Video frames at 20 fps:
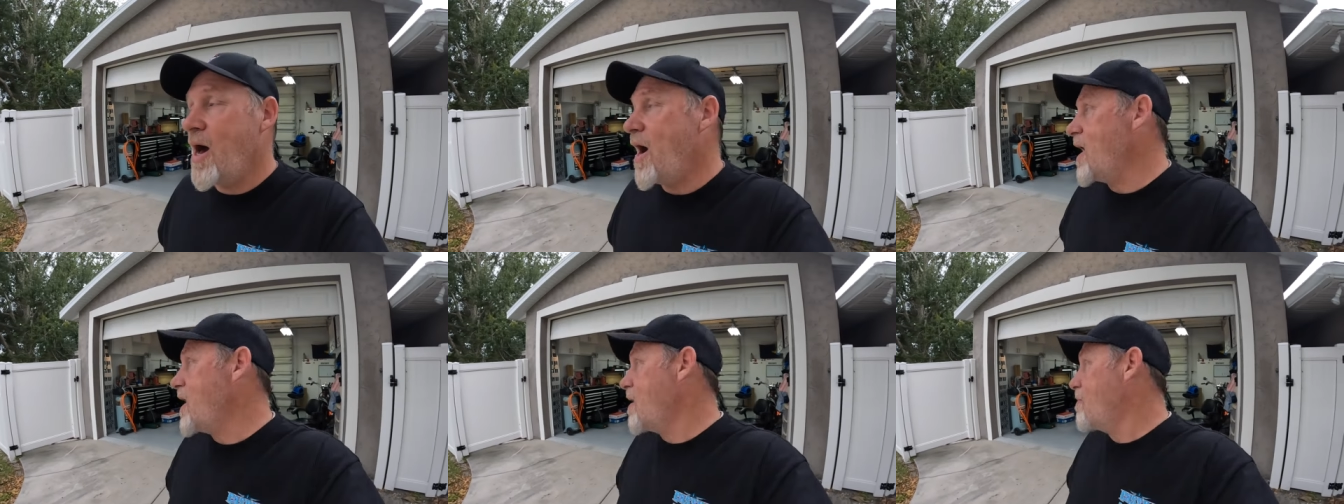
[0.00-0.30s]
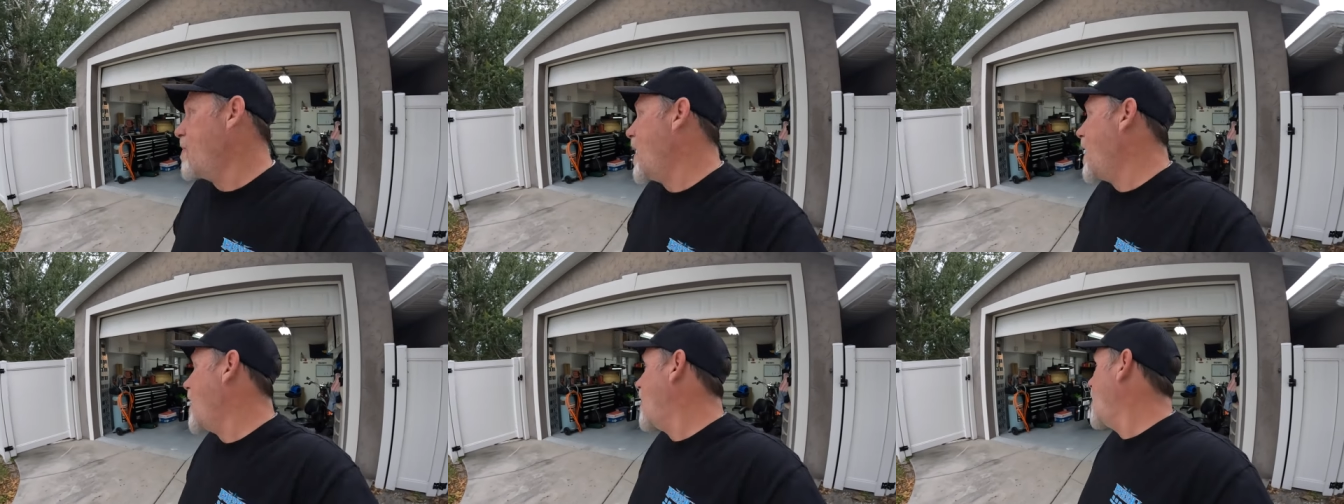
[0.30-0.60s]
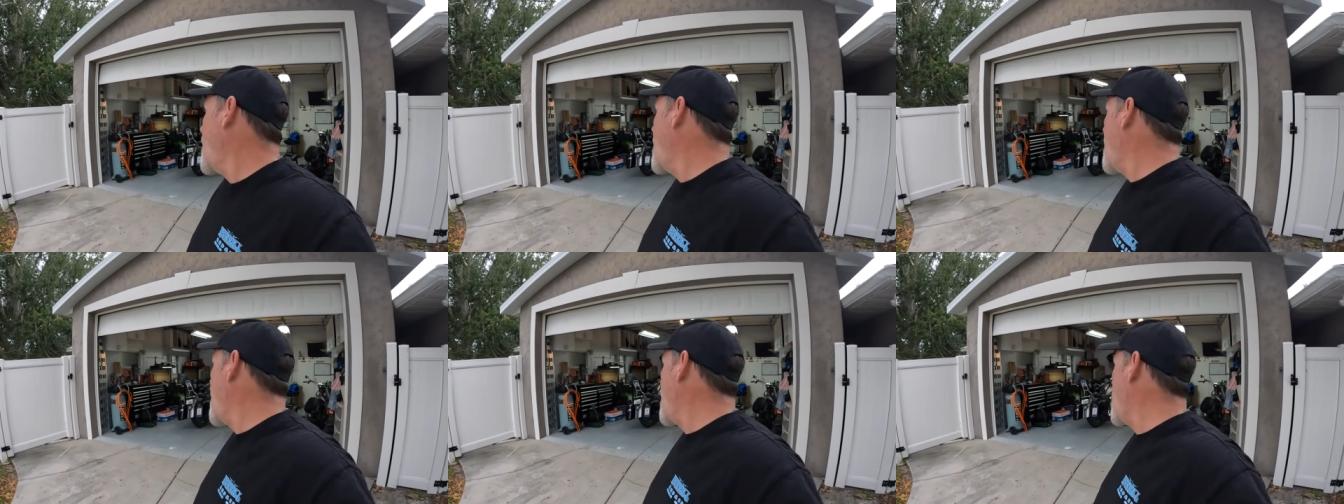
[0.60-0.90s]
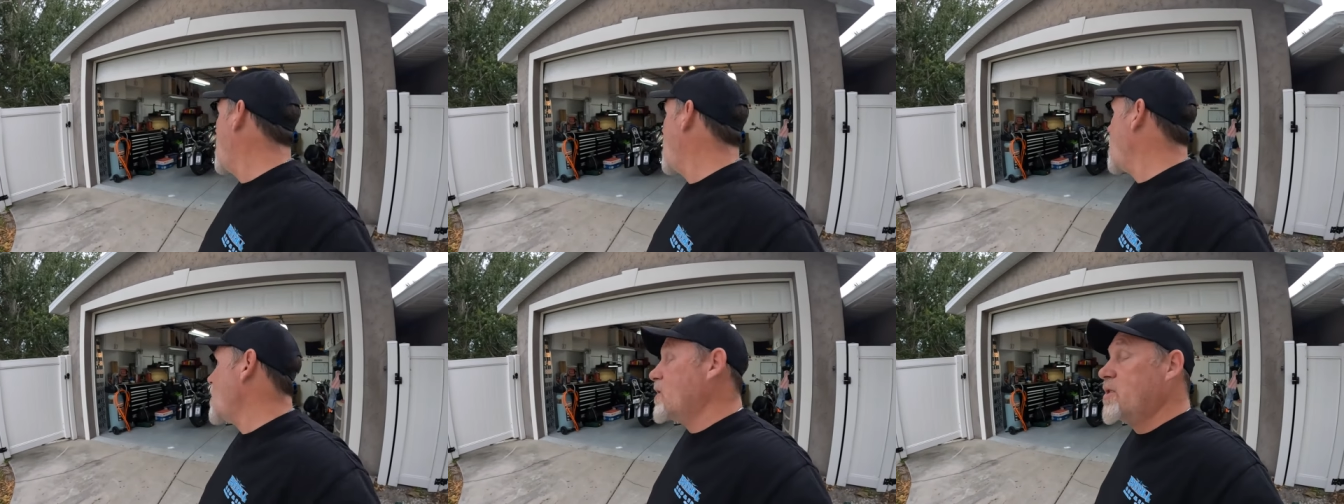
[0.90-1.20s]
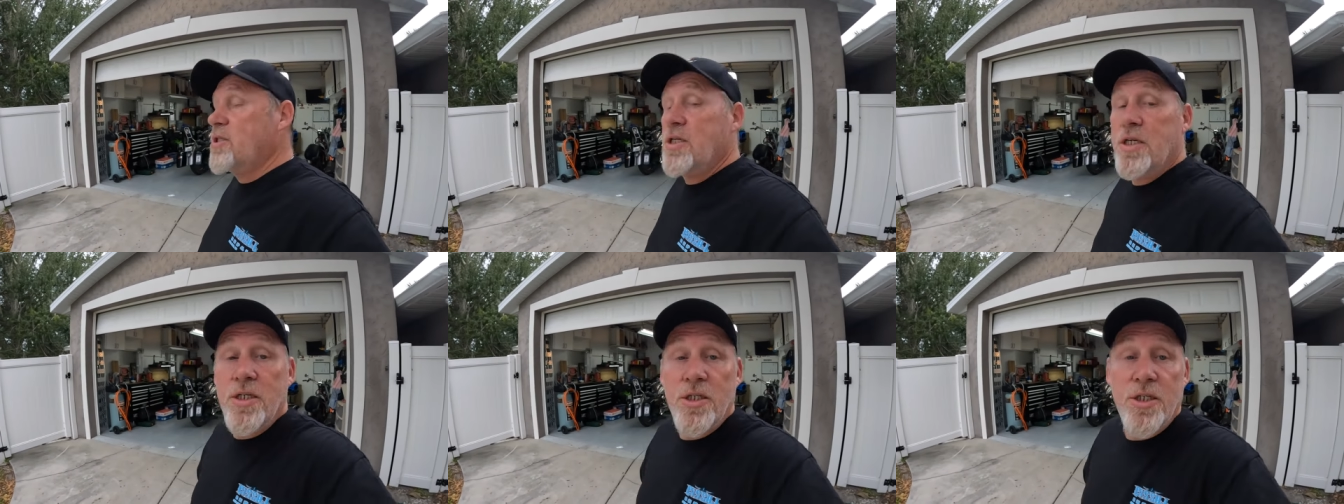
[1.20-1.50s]
I can buy a lot of R
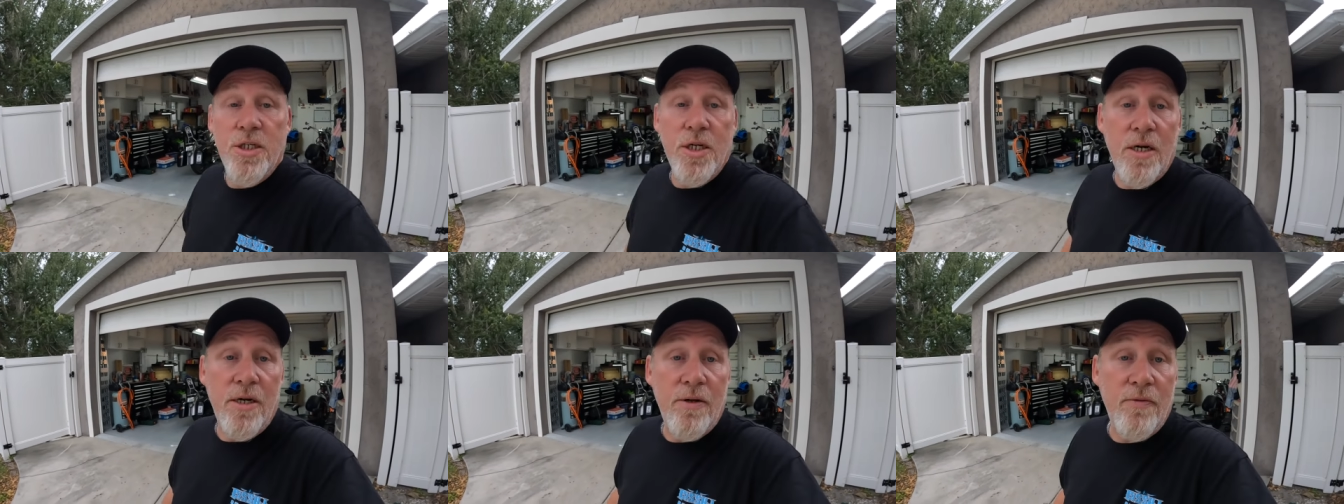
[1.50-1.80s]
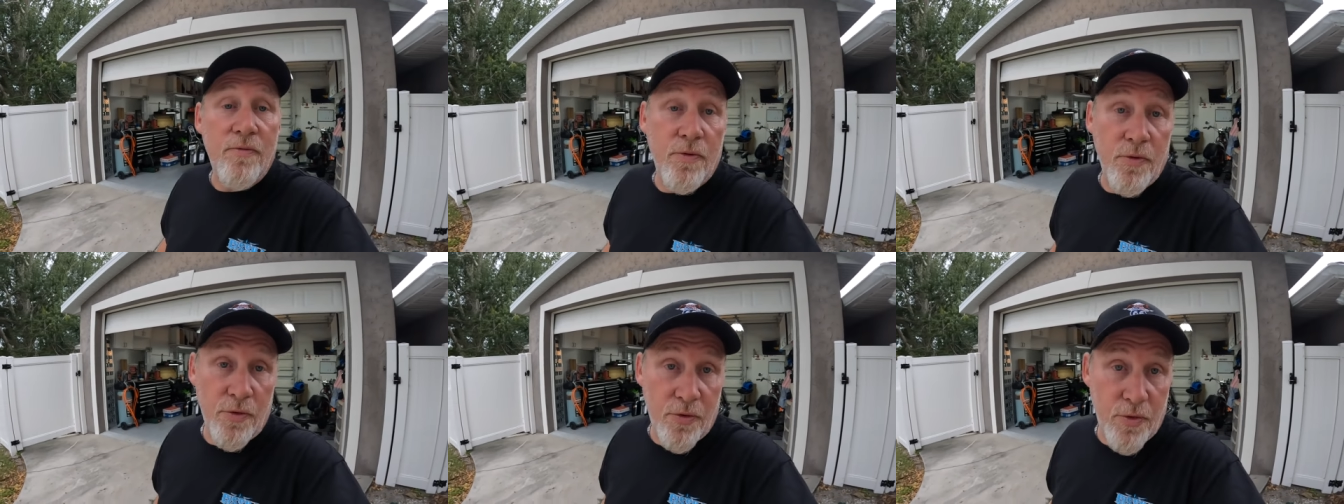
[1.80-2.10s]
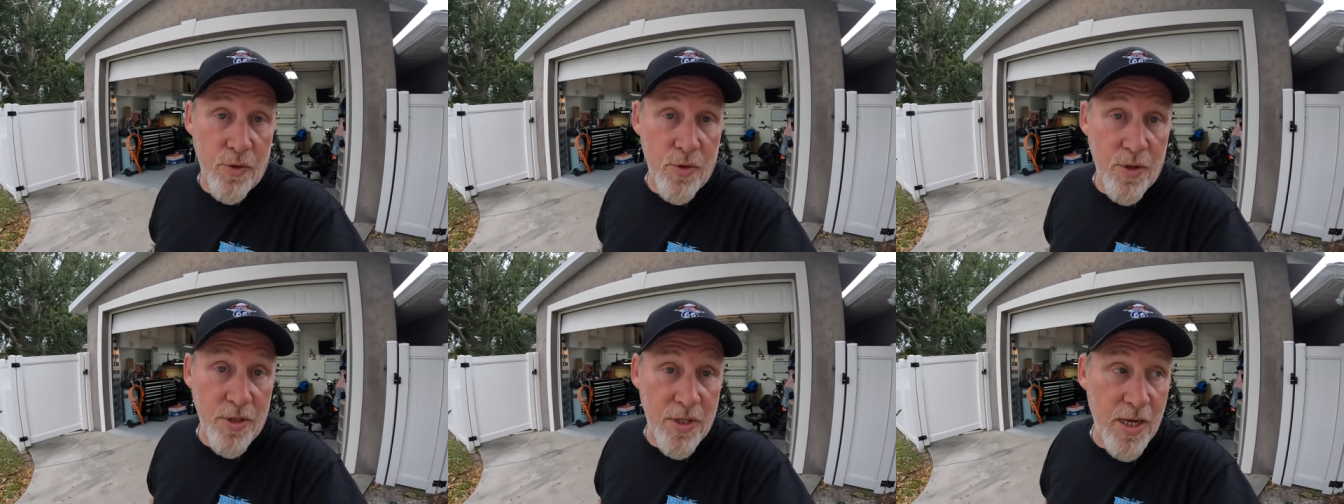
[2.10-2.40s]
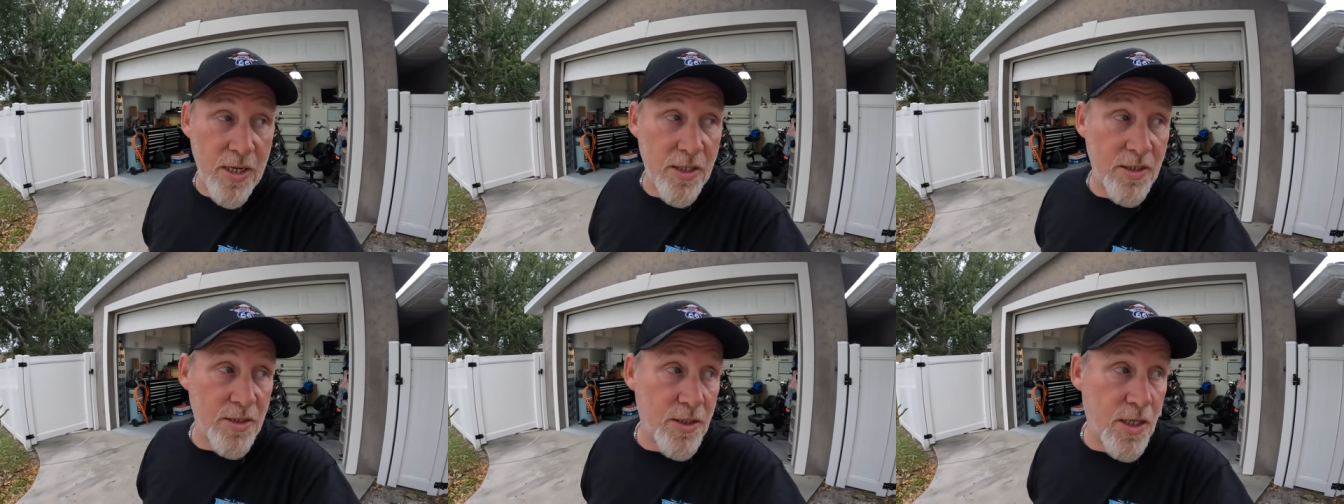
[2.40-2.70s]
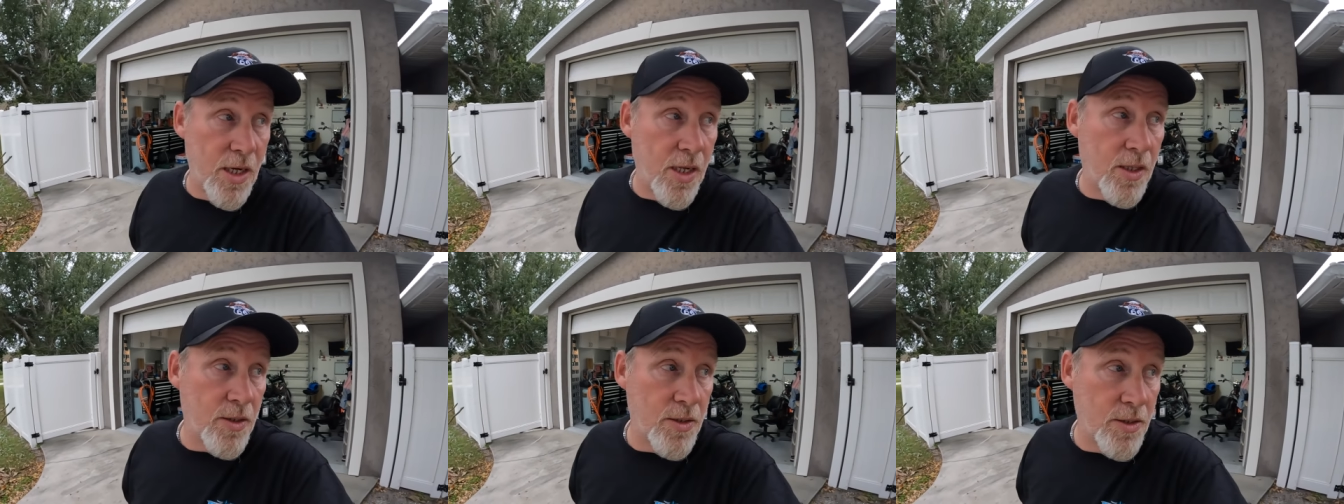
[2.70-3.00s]
C shit for thirty thousand
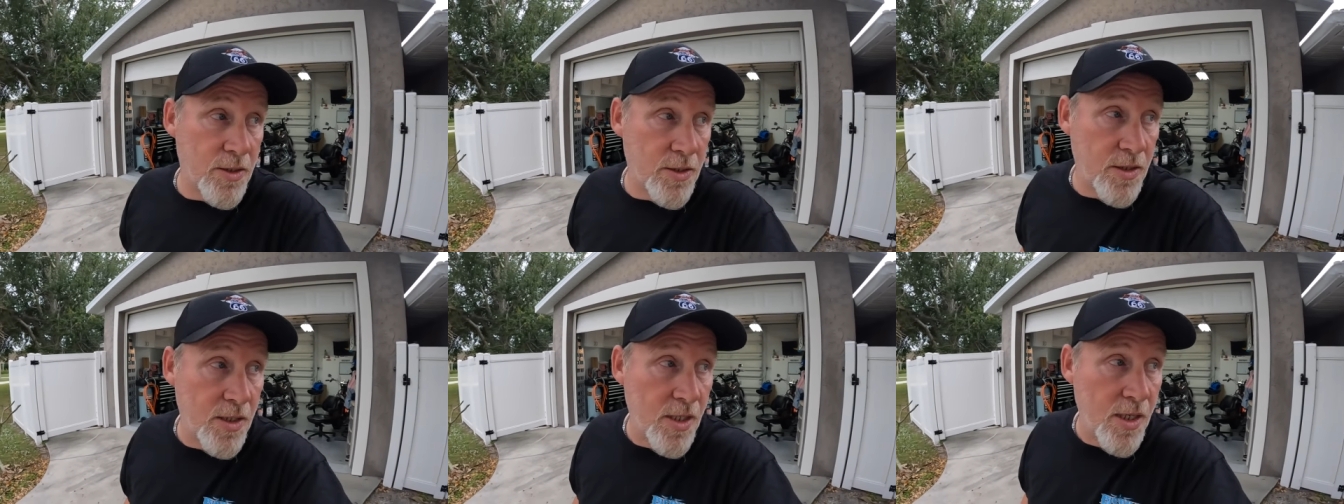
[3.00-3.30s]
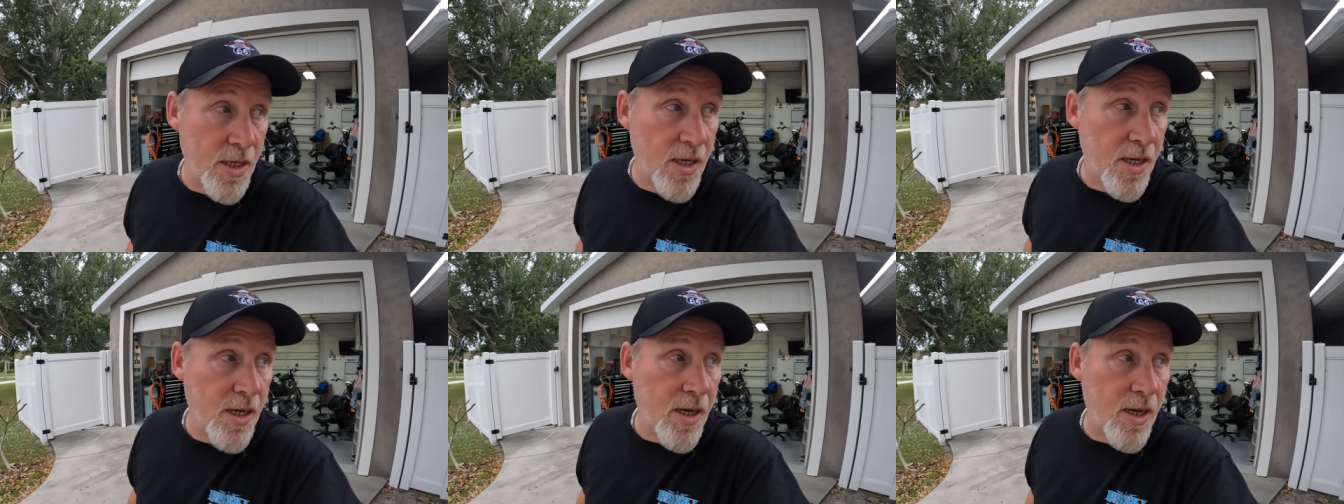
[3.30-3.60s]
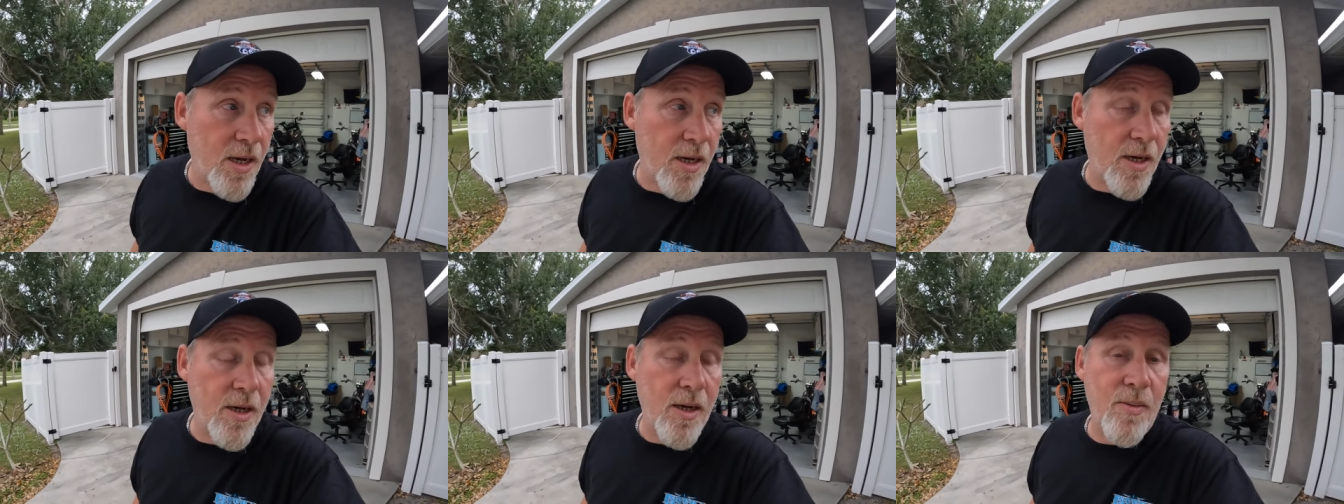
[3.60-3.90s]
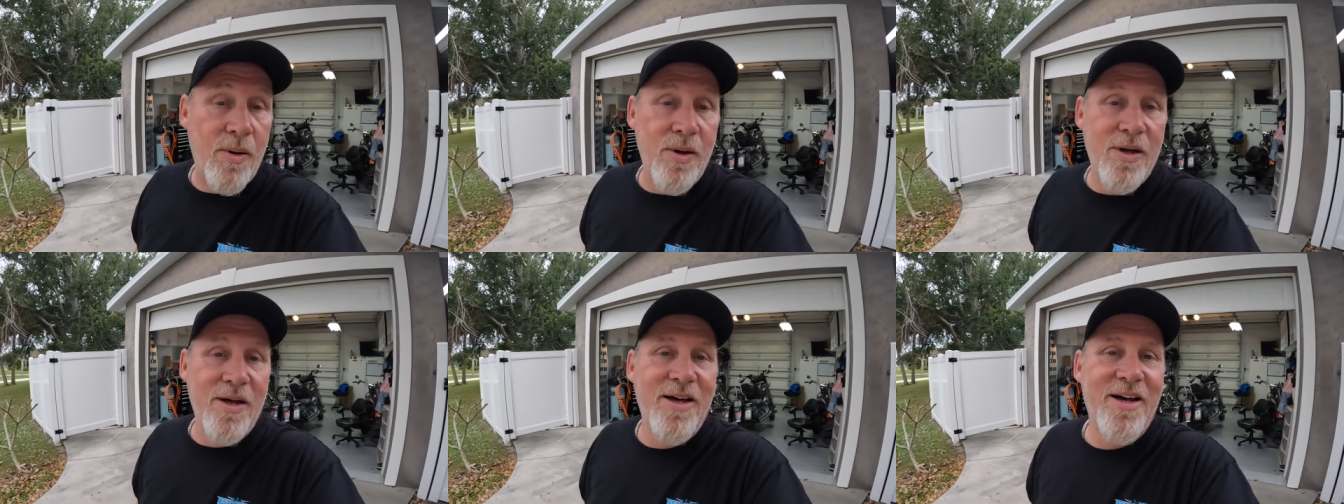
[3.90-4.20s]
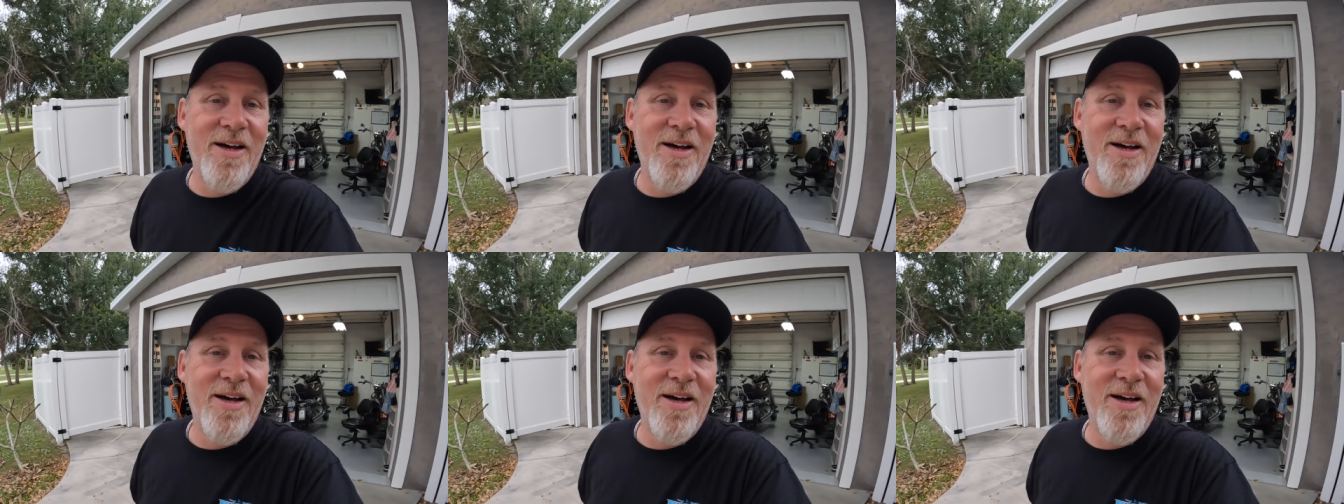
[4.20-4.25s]
dollars. Uh,